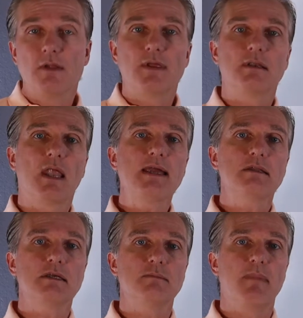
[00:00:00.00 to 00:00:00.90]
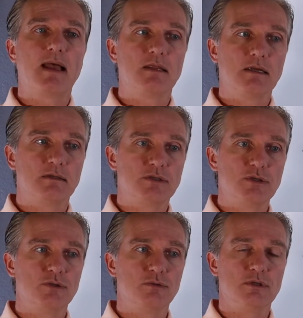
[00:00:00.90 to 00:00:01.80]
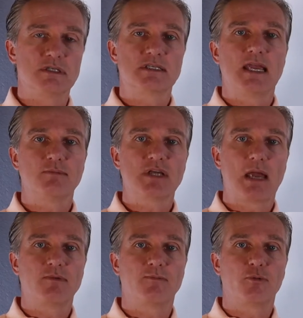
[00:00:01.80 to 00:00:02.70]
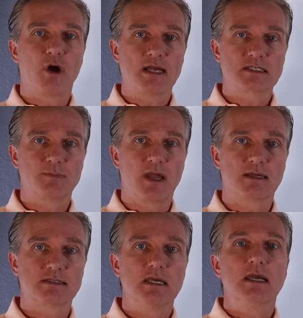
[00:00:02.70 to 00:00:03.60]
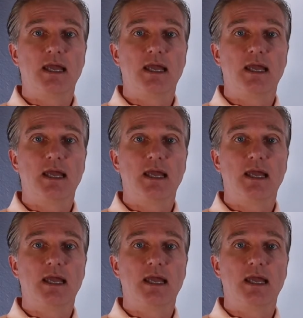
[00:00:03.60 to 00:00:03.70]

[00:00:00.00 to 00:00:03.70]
then likely mailing to the same type of prospects